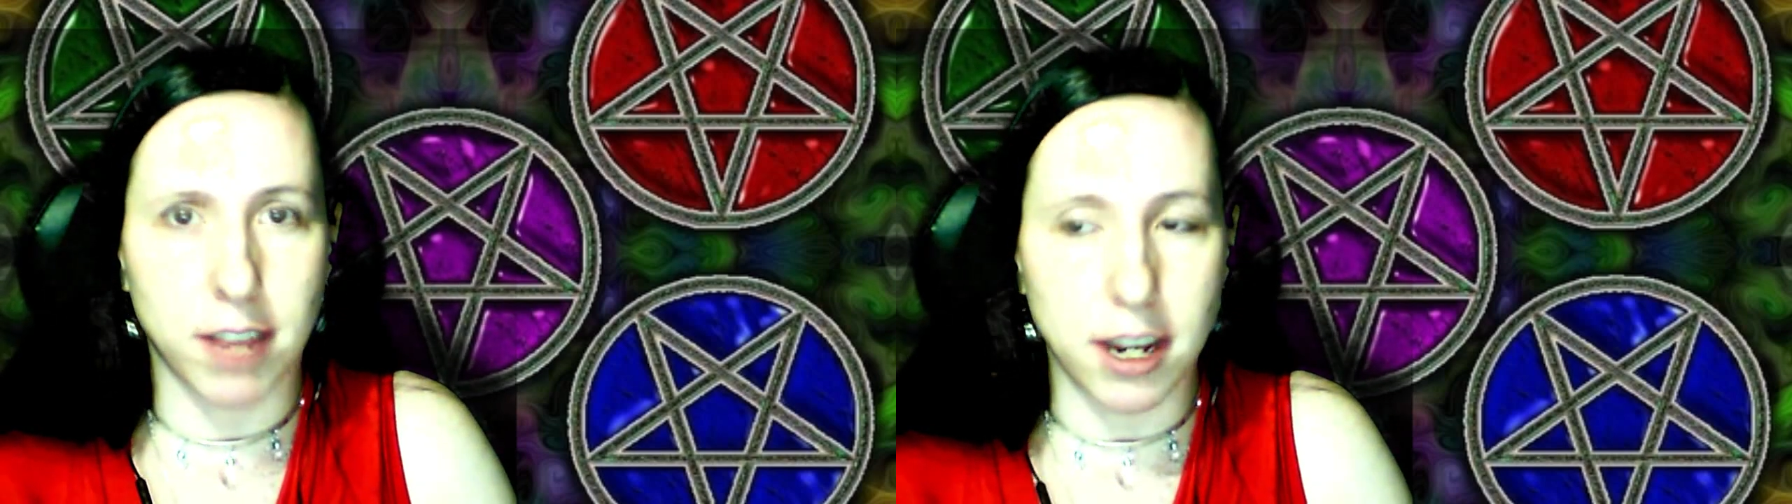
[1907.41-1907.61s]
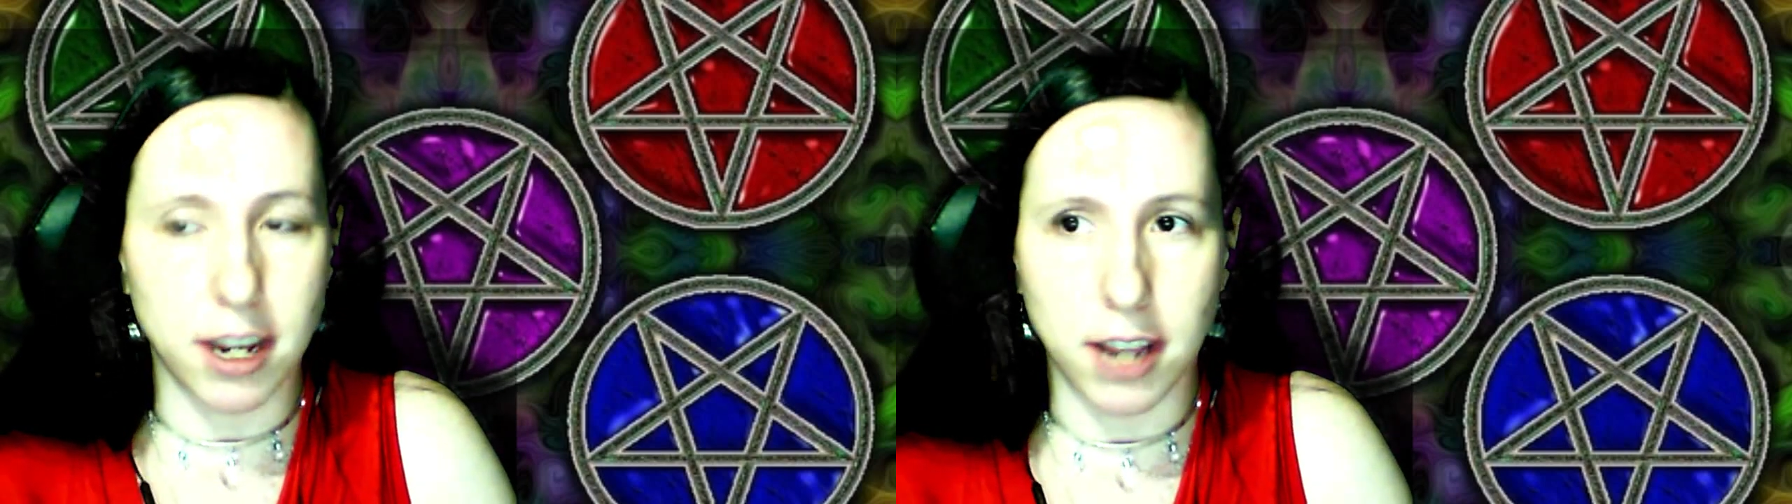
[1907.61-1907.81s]

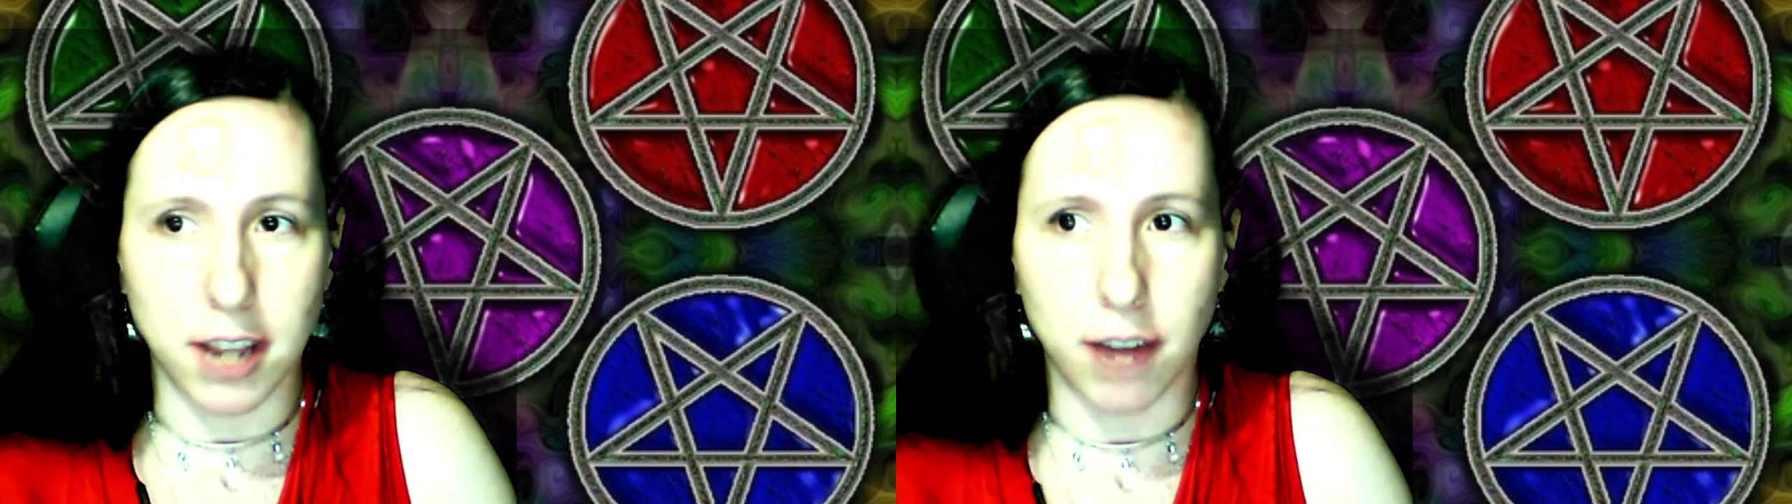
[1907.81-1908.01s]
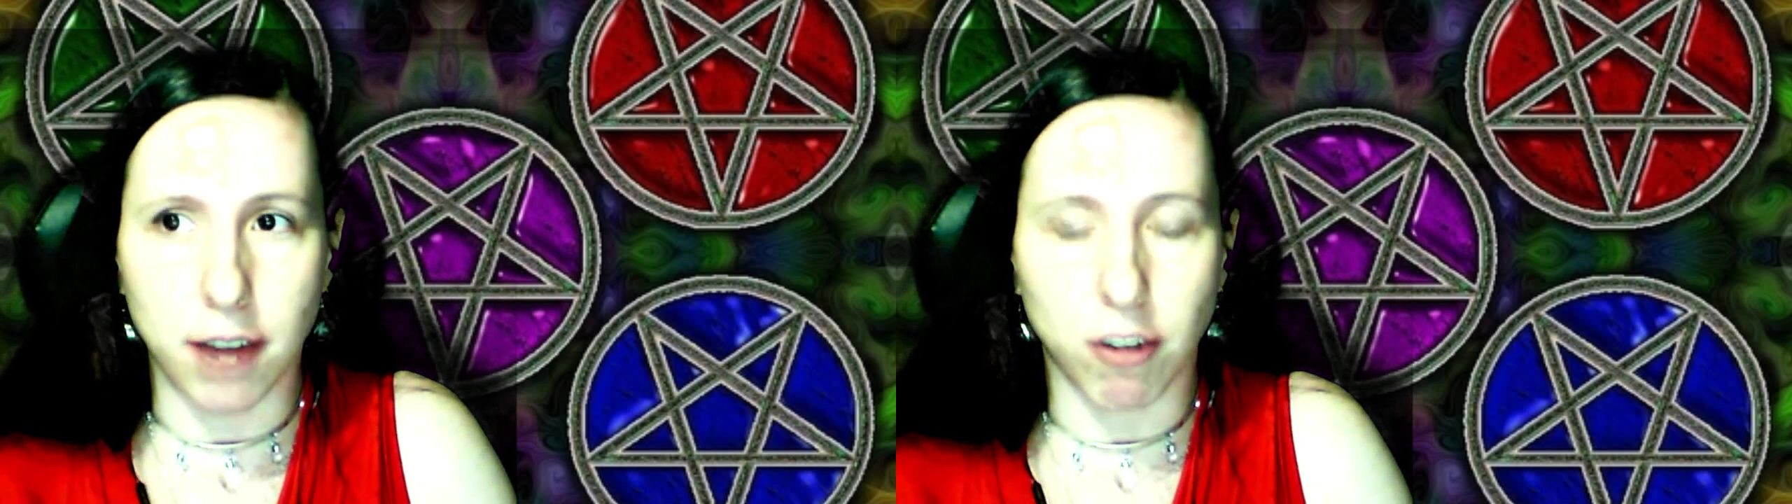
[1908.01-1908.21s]

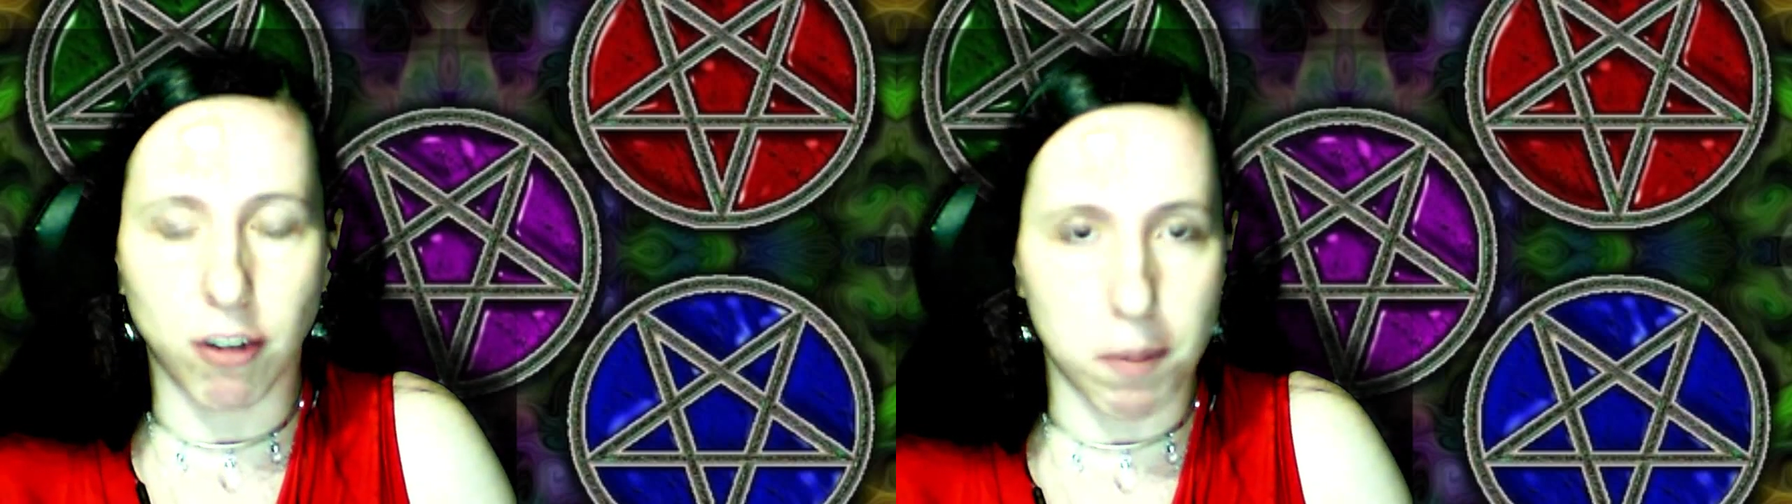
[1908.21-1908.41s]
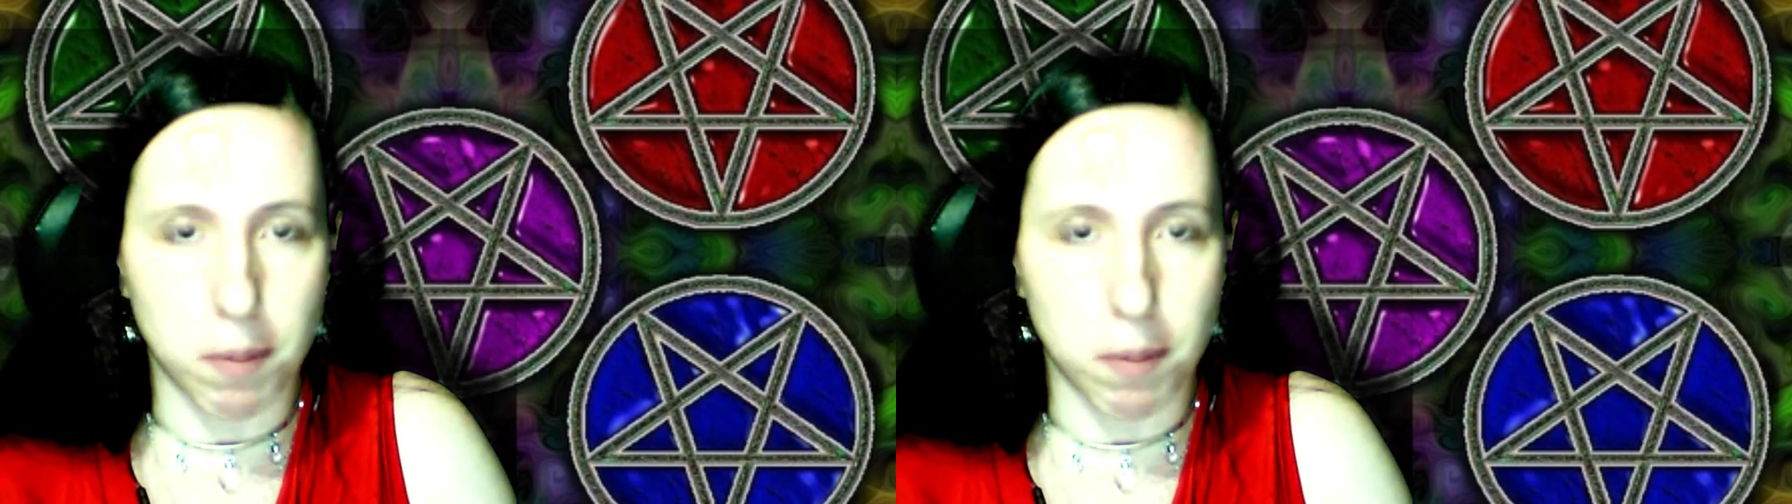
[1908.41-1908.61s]
The energy
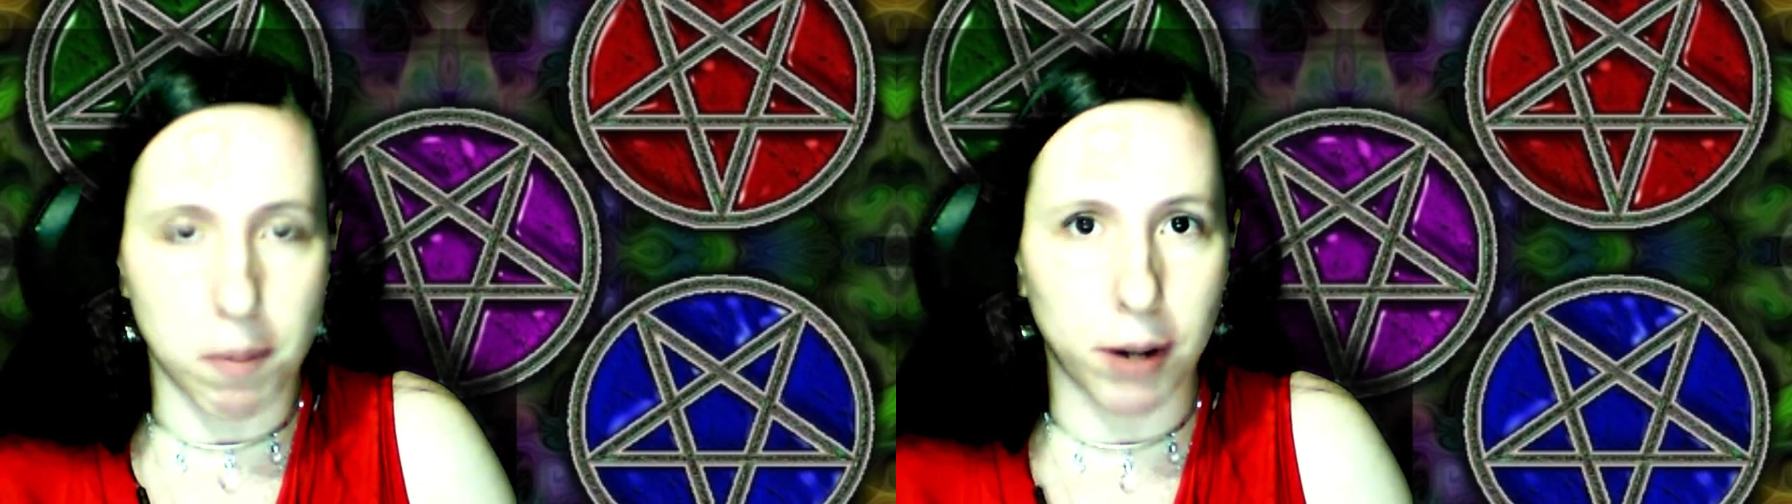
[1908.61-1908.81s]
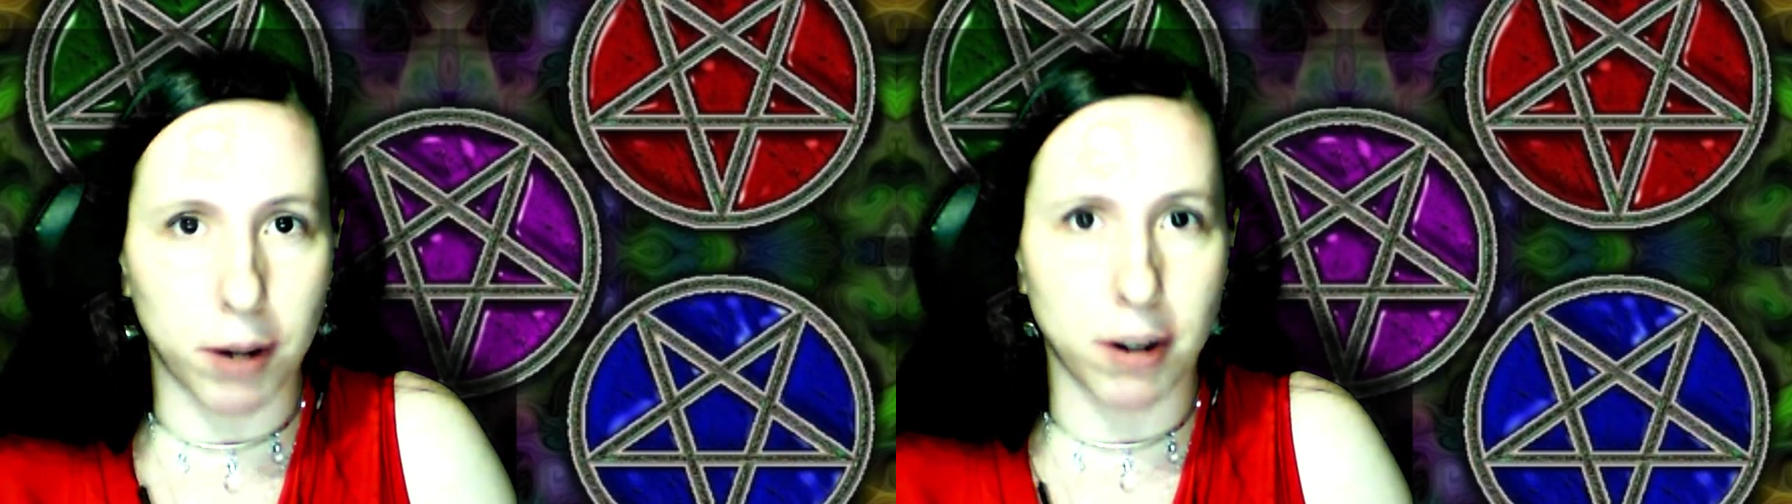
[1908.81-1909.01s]
of the
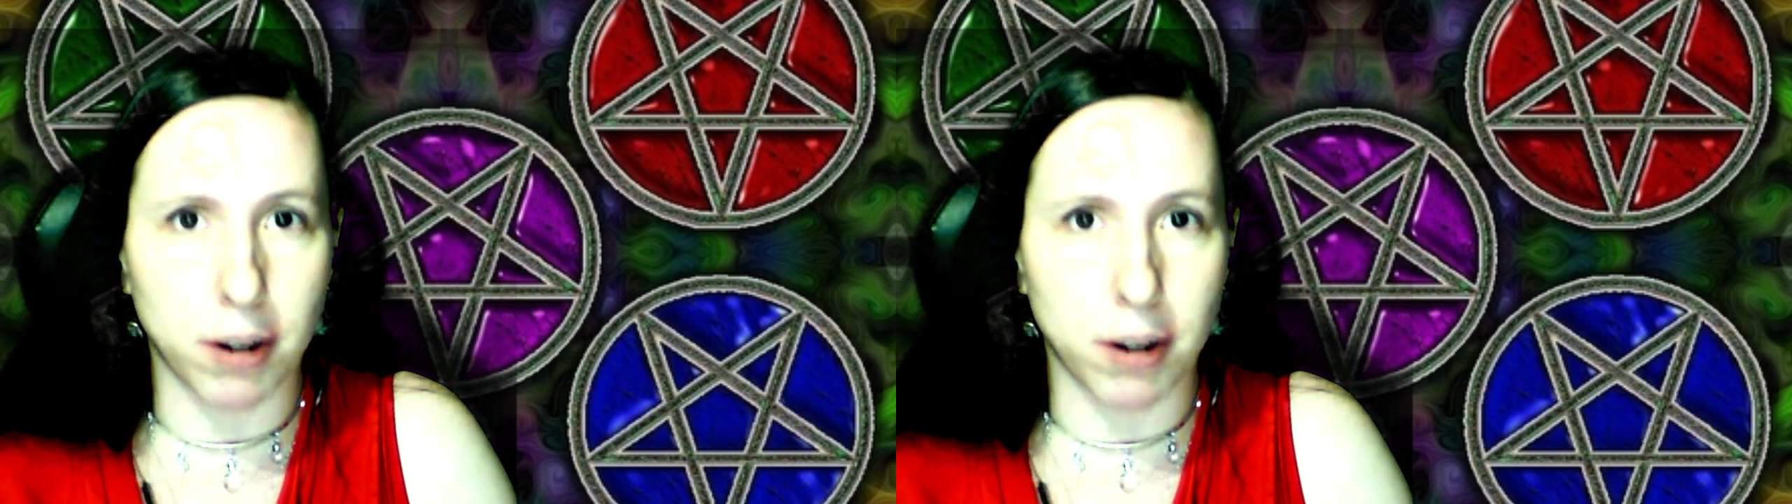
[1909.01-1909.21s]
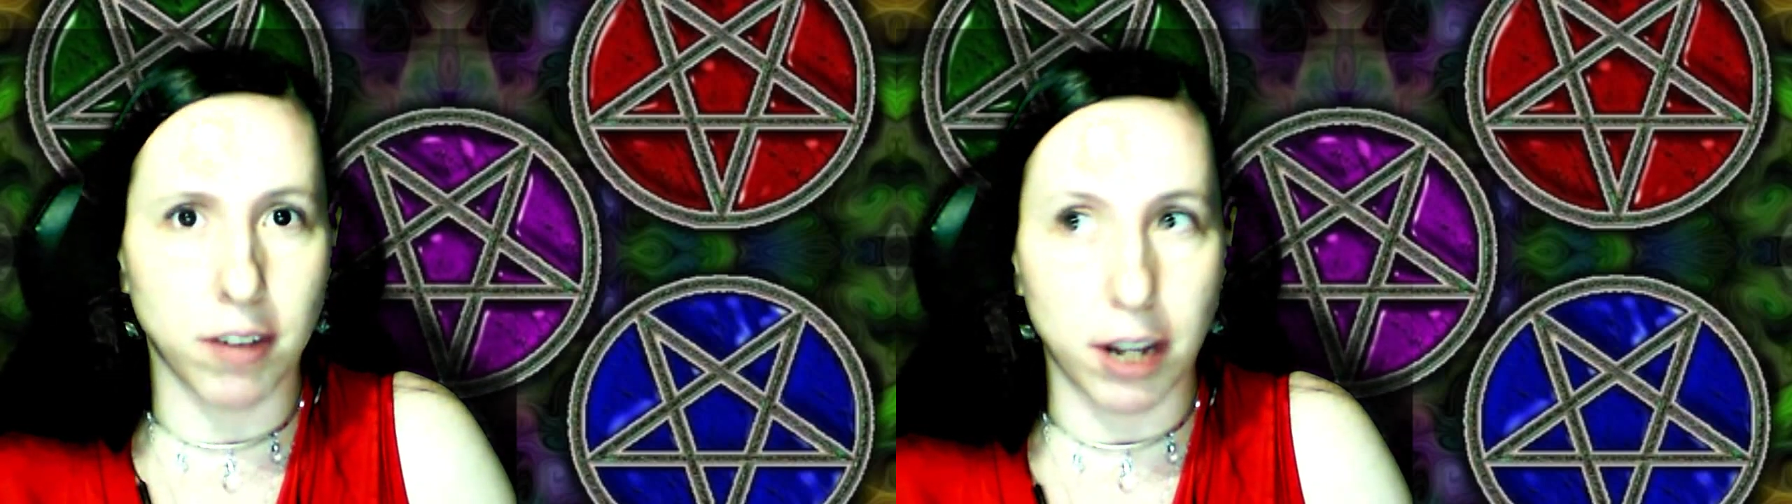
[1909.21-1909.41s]
people around us,